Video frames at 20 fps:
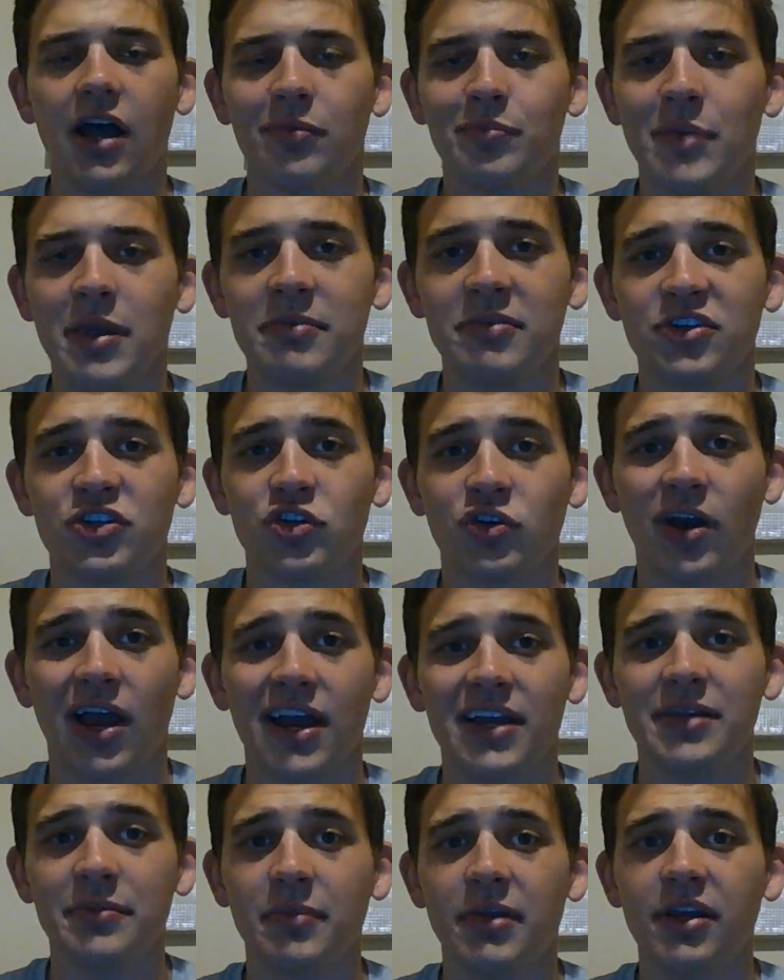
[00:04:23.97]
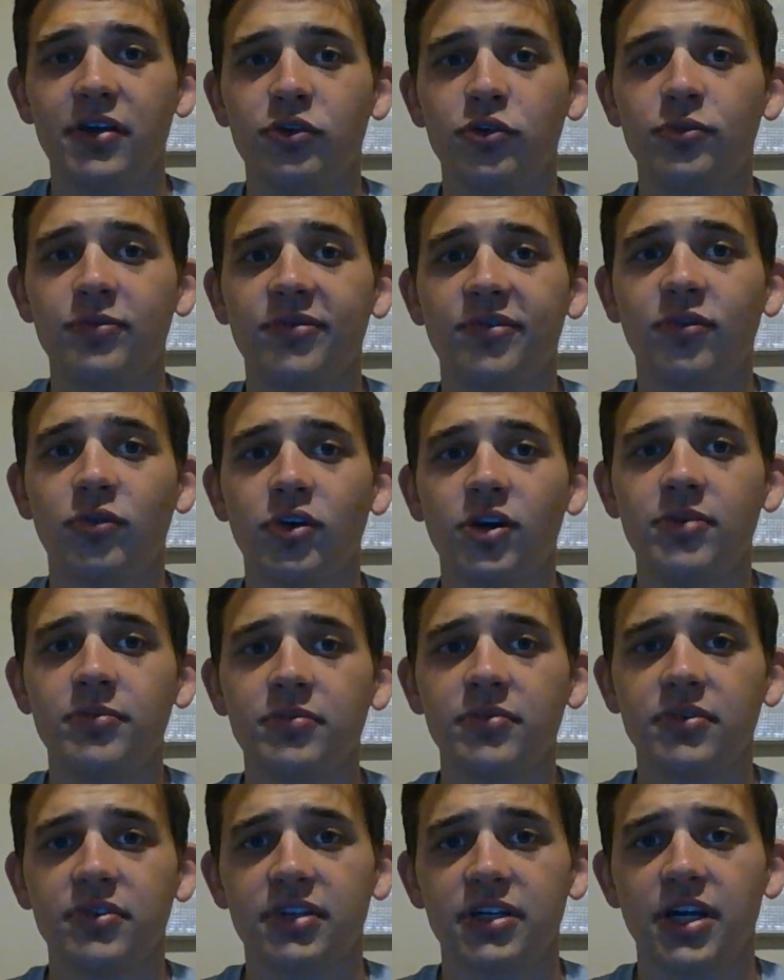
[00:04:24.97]
maybe tried to make room for
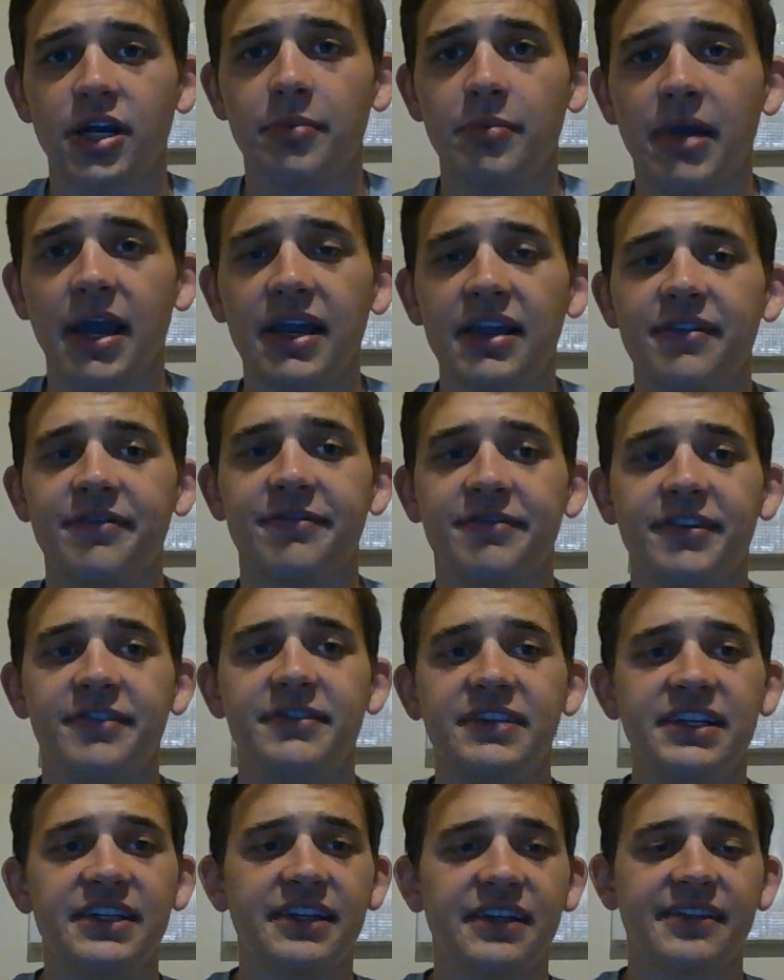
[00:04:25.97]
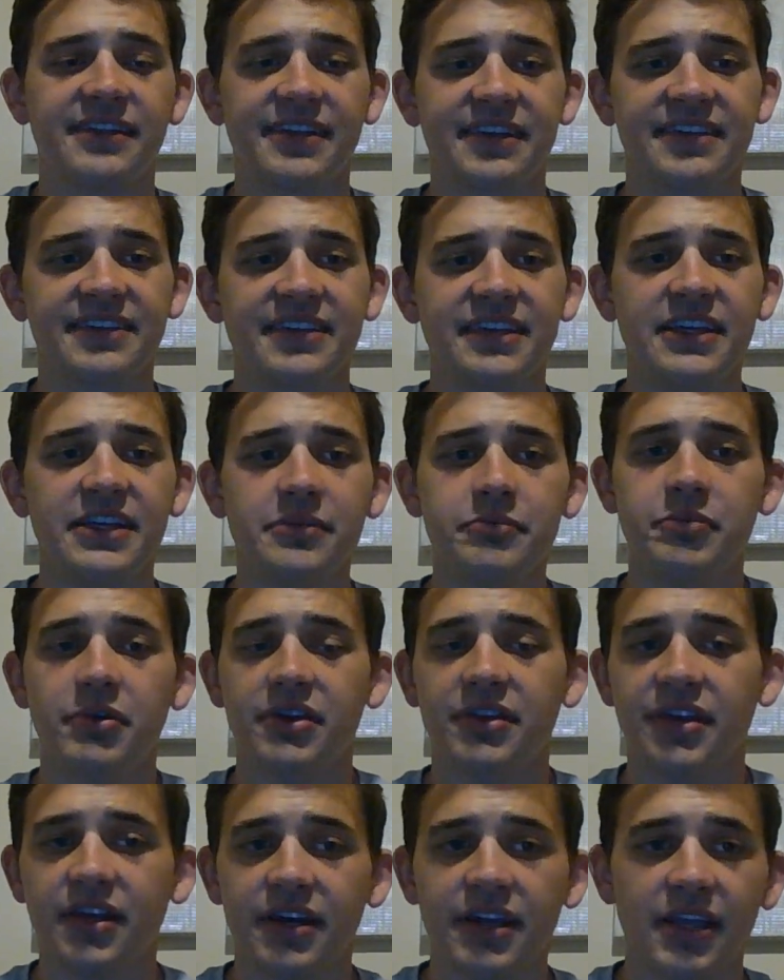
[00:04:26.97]
him to come back in 15 to 16,
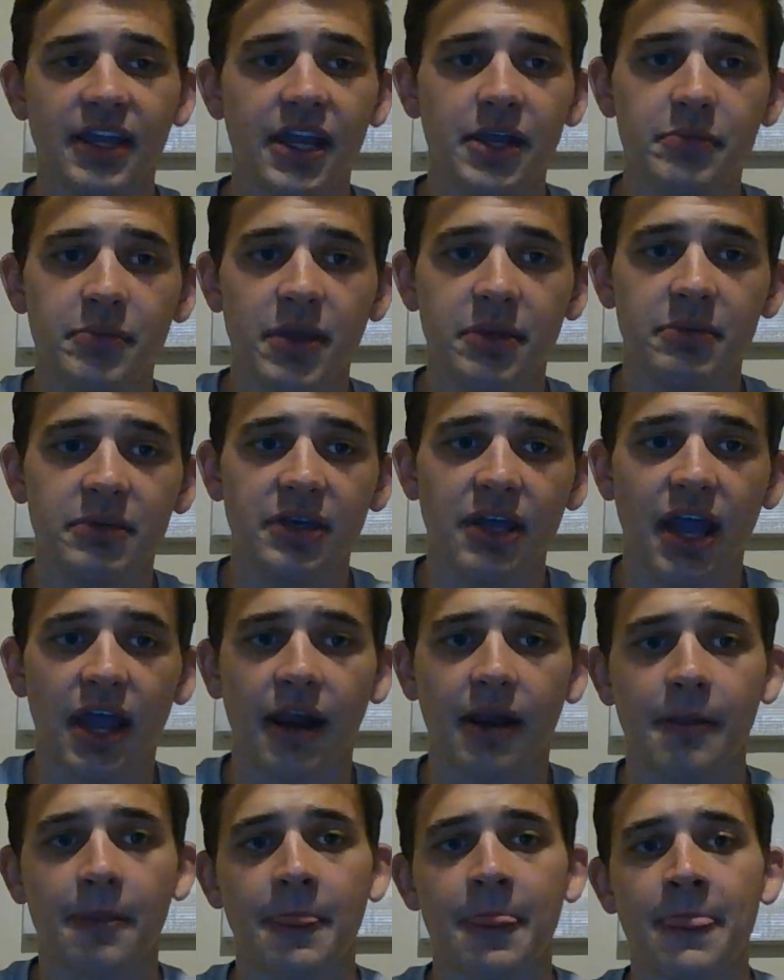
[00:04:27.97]
but then again, maybe not.